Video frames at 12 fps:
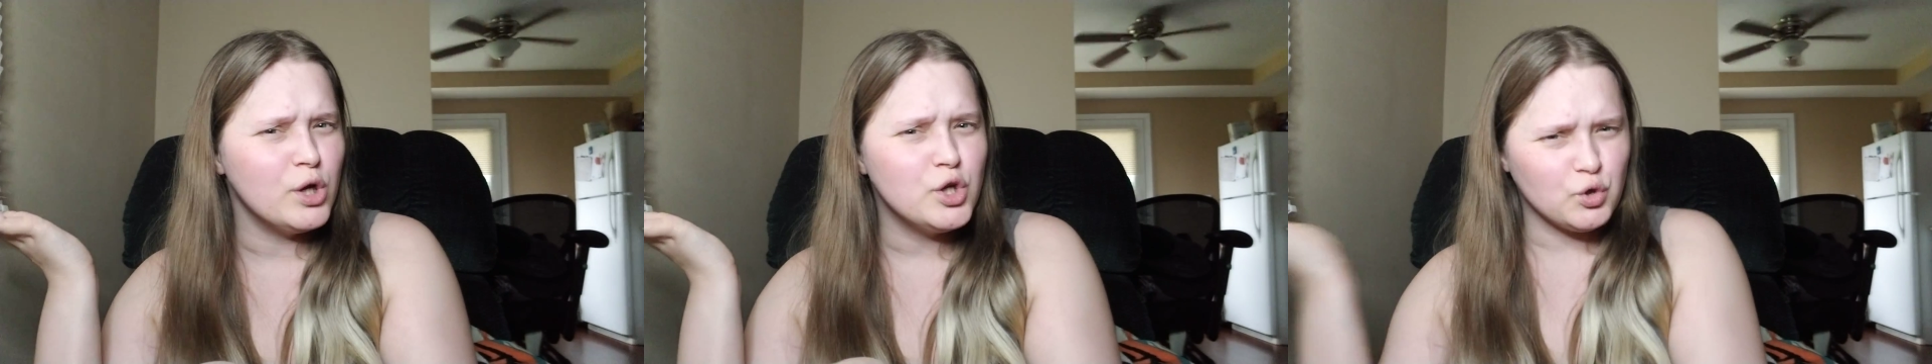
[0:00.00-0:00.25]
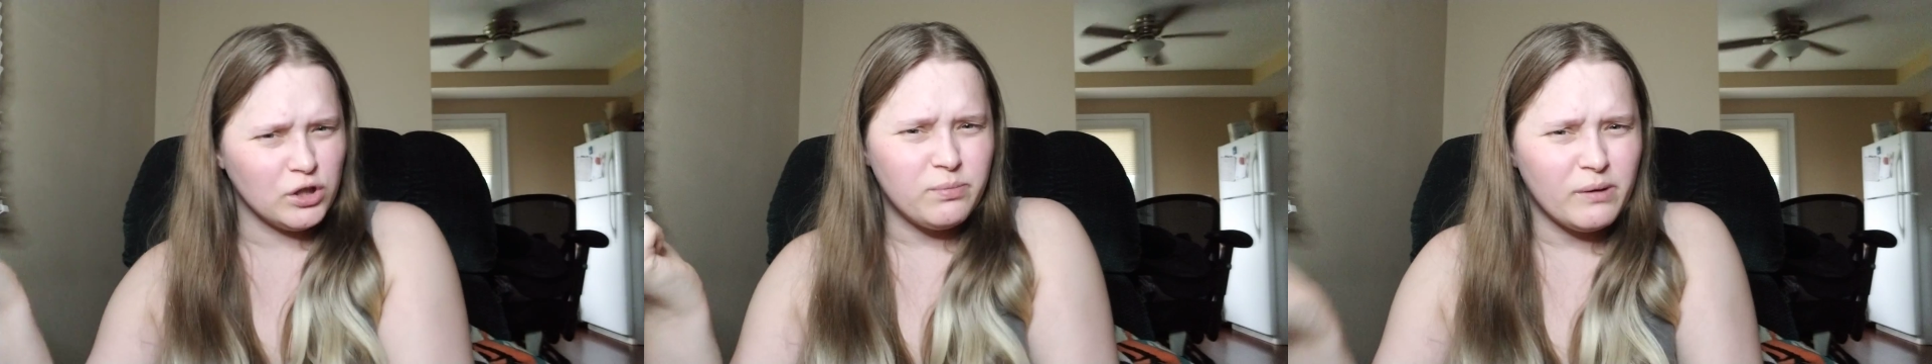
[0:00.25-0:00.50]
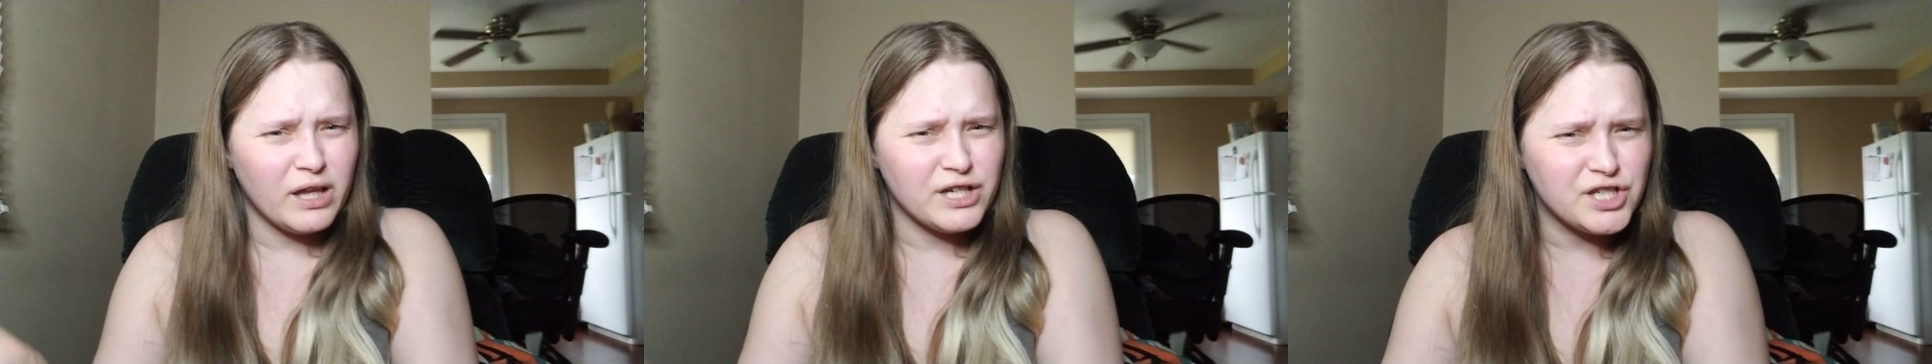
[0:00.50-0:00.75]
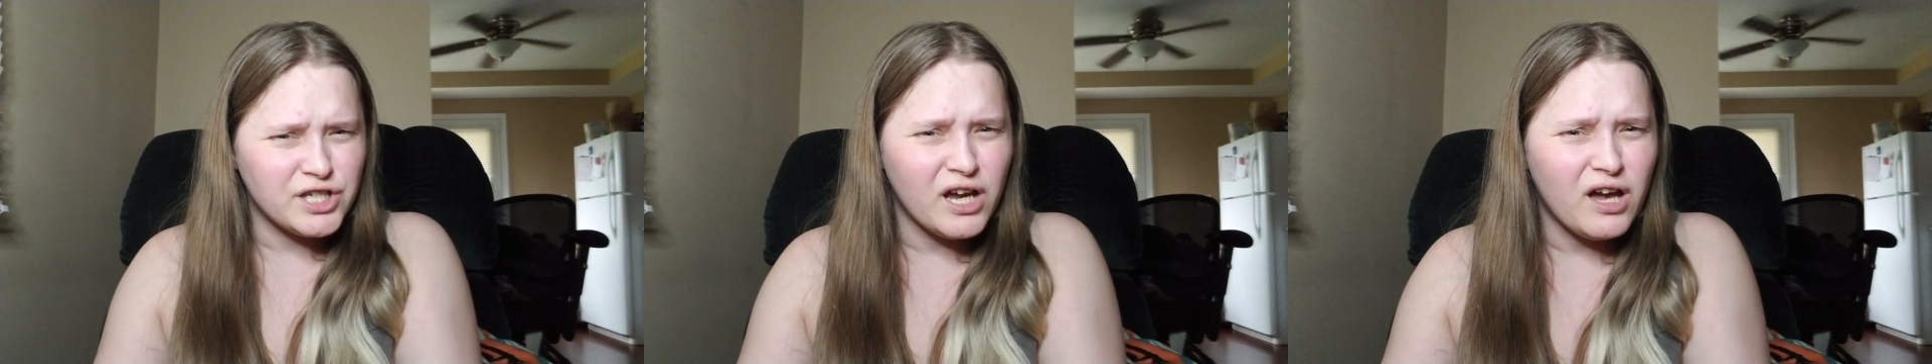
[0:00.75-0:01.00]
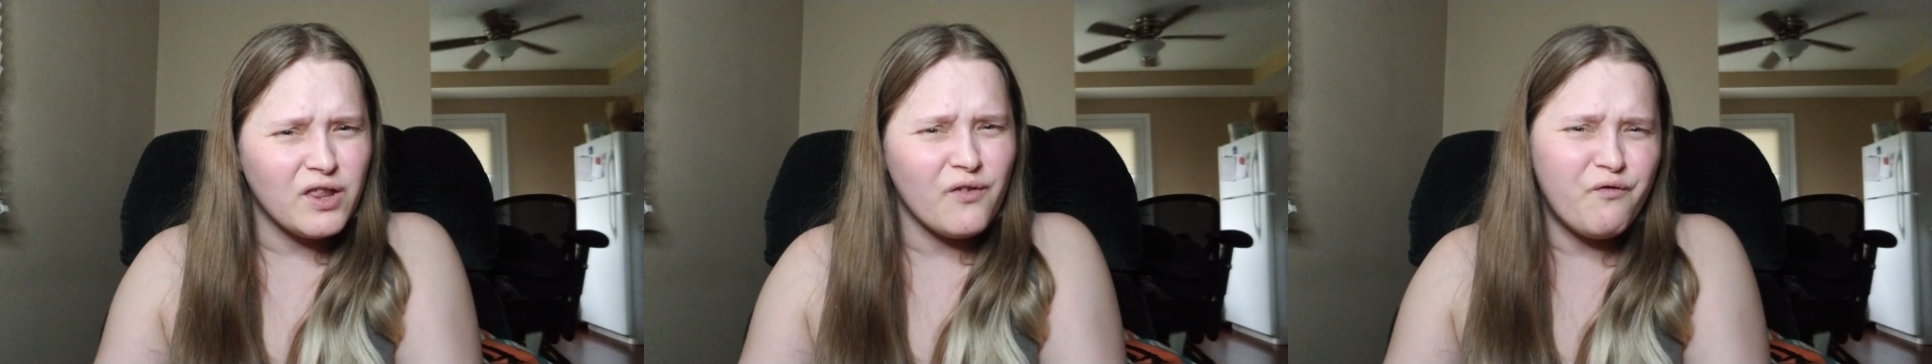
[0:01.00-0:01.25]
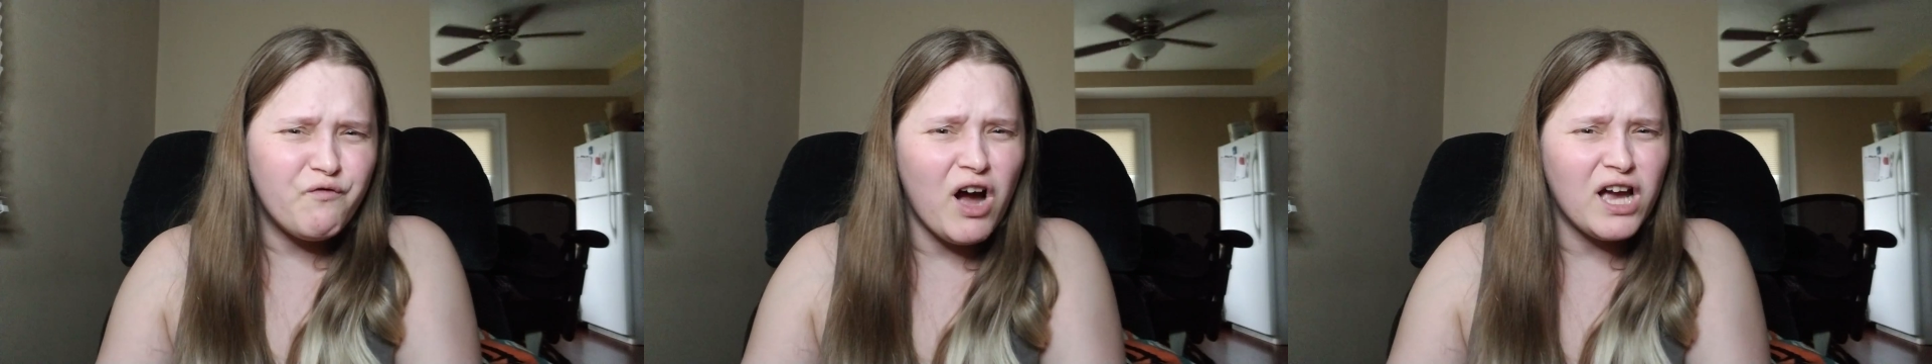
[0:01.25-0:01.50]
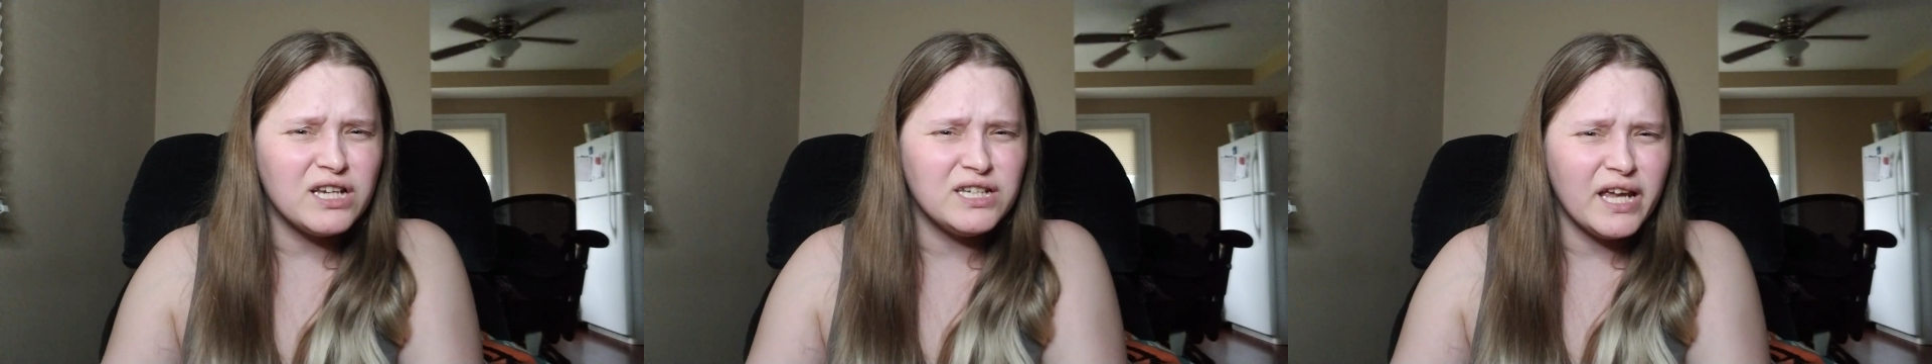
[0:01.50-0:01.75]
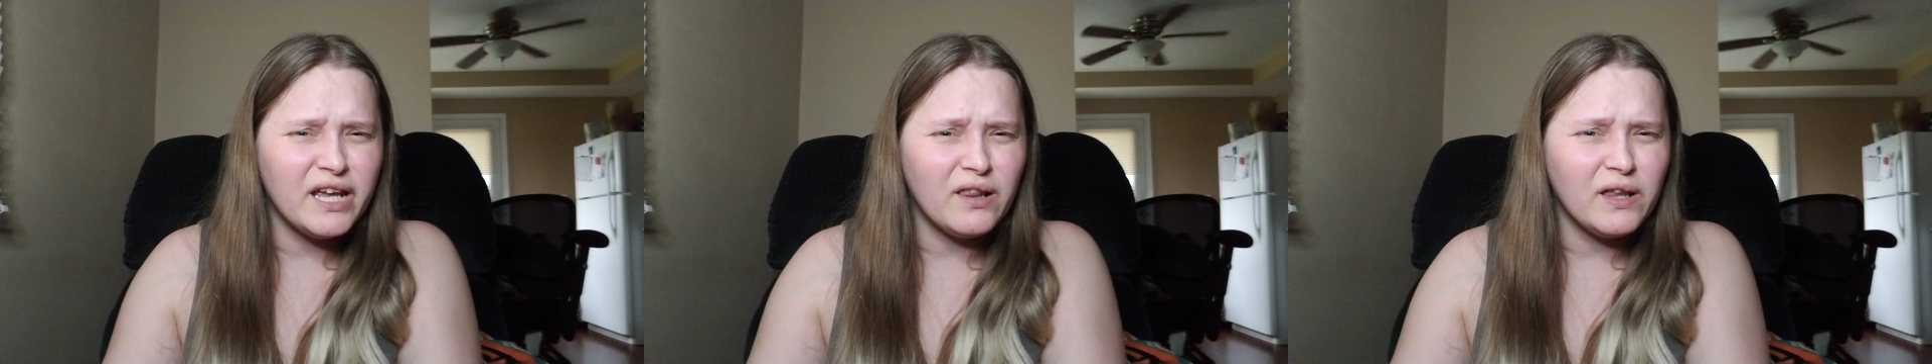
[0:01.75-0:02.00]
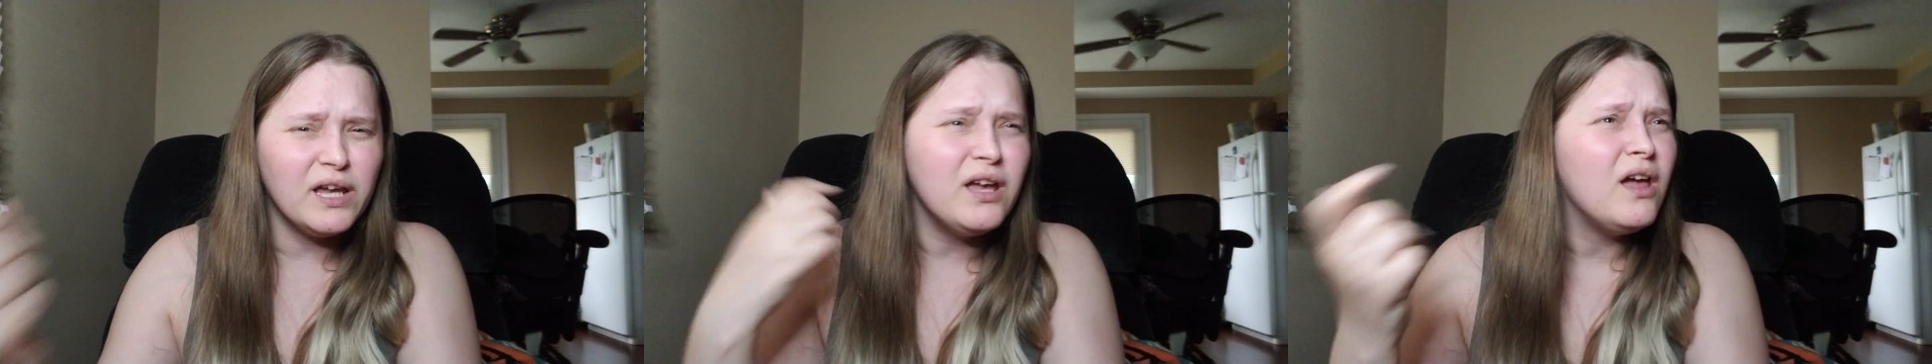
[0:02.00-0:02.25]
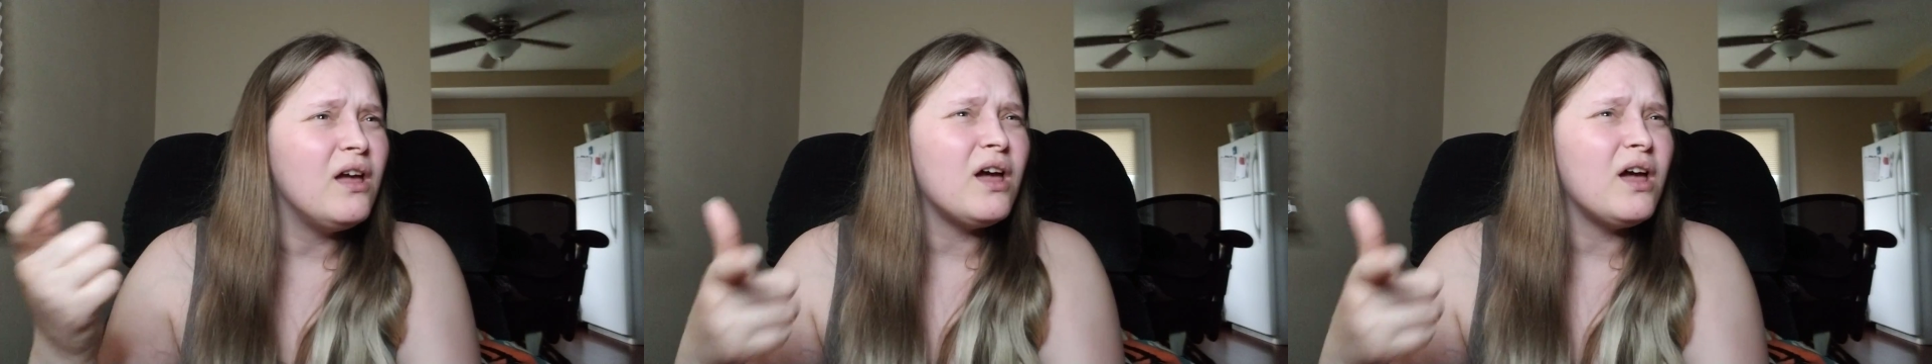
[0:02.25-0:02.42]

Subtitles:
treats me like shit on the fucking daily.